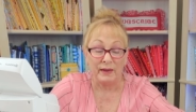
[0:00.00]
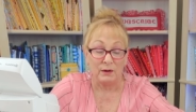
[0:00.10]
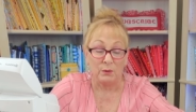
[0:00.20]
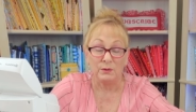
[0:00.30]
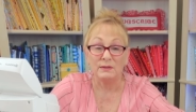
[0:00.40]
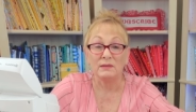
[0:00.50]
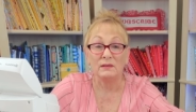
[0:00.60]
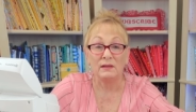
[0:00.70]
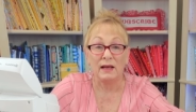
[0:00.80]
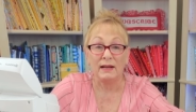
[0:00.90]
that holds
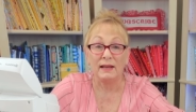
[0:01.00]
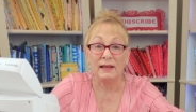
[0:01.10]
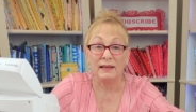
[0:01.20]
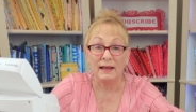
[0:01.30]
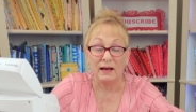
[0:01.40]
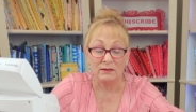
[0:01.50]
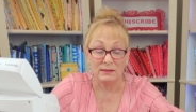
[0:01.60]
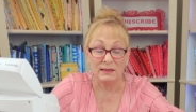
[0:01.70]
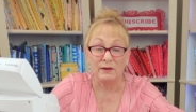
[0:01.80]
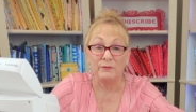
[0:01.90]
the lining and the
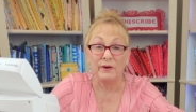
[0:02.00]
outside